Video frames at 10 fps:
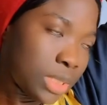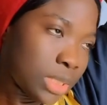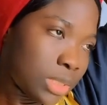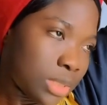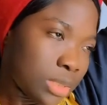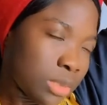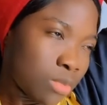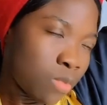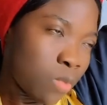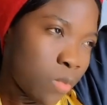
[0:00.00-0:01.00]
it
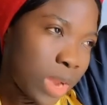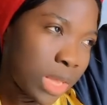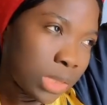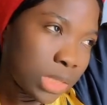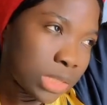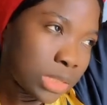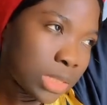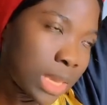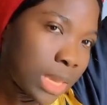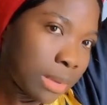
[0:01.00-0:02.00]
well this
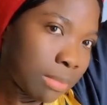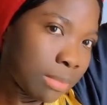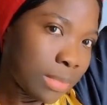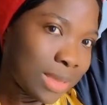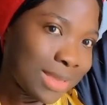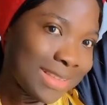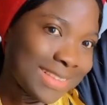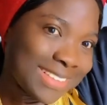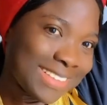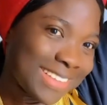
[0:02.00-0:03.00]
time.
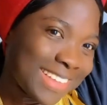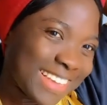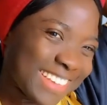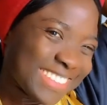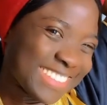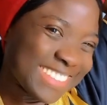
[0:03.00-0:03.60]
Okay,